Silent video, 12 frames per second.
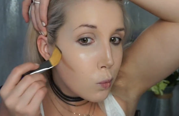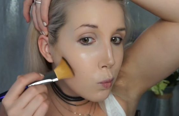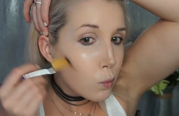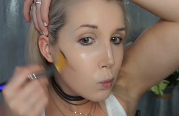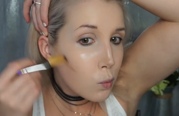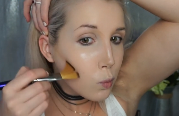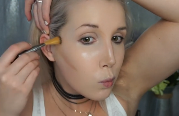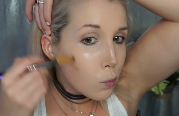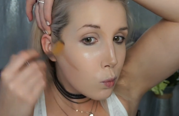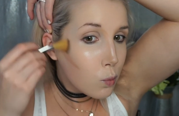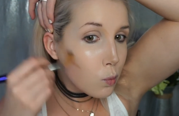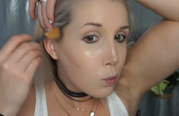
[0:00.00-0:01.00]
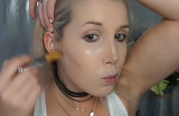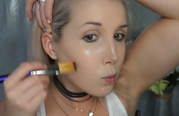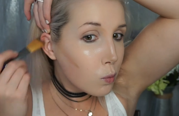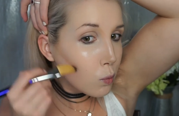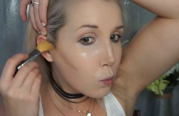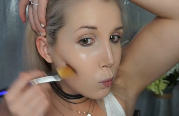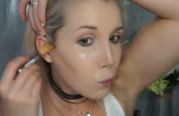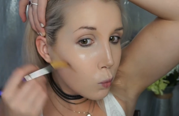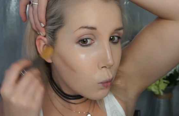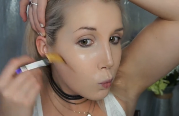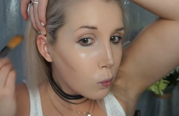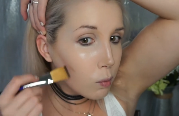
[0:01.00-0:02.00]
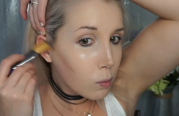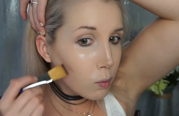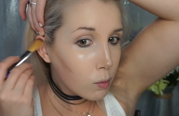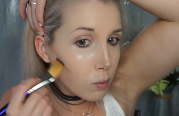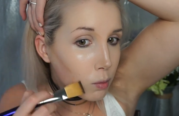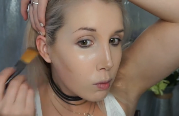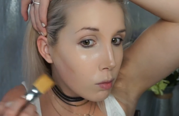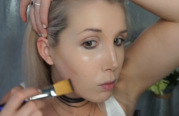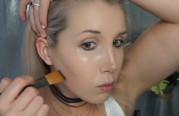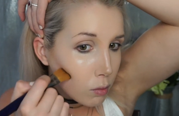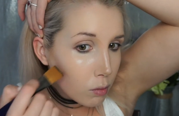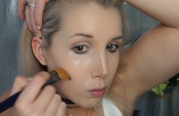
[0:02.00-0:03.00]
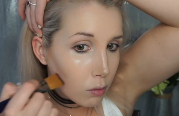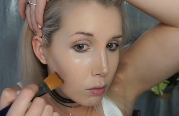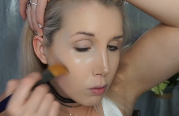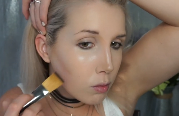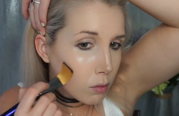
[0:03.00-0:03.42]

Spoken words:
Nothing is said.